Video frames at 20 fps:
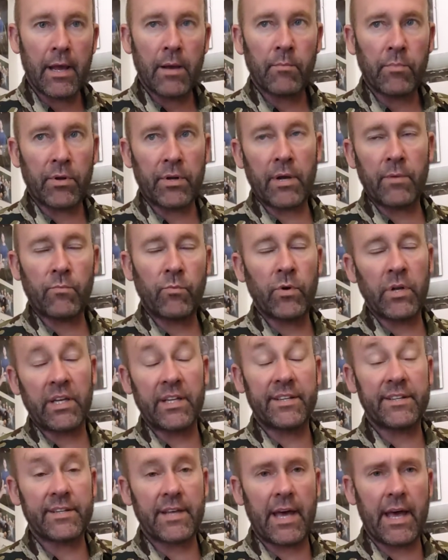But I'm
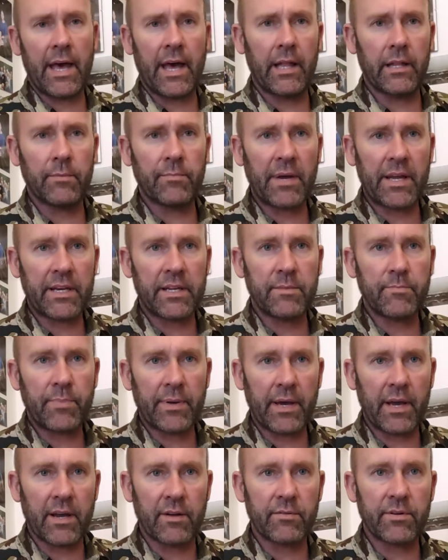willing to help any
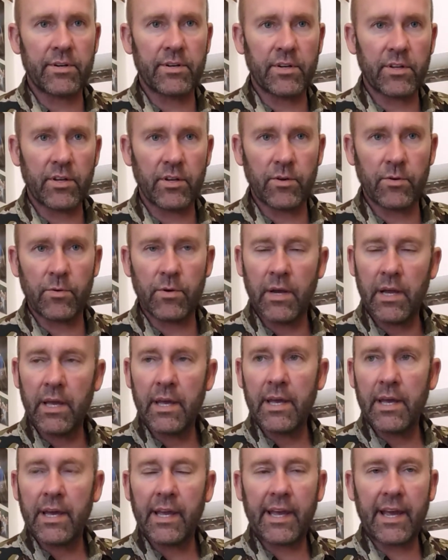parent who
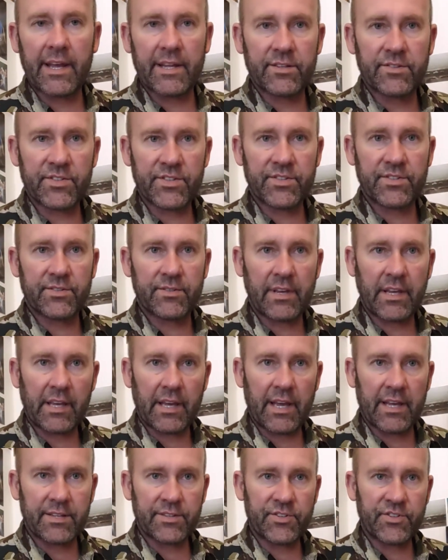gets
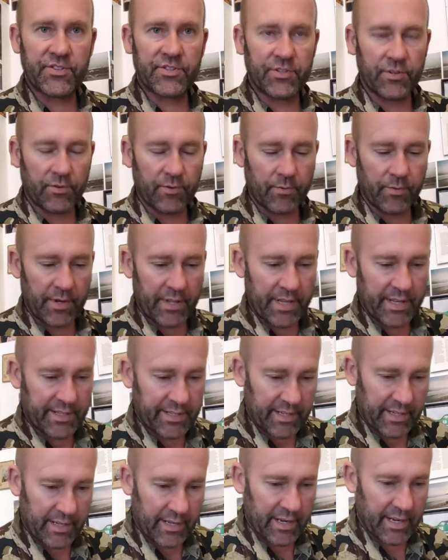stuck with
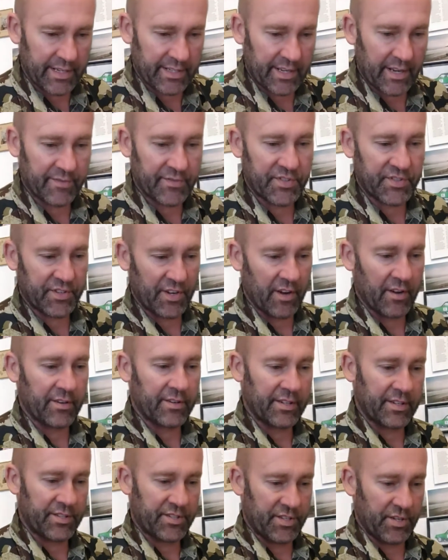it, as I've
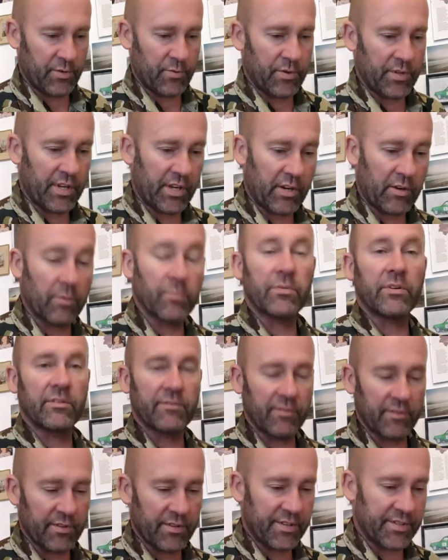started to with a couple of
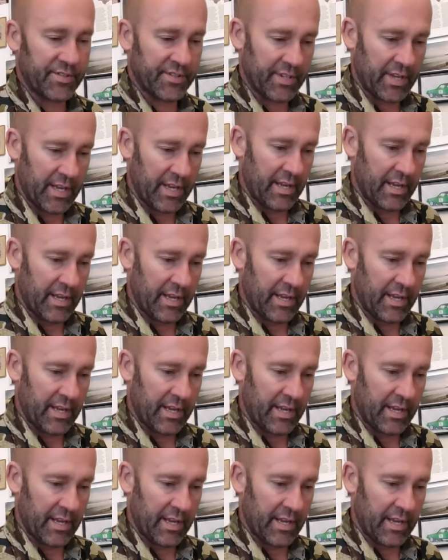others,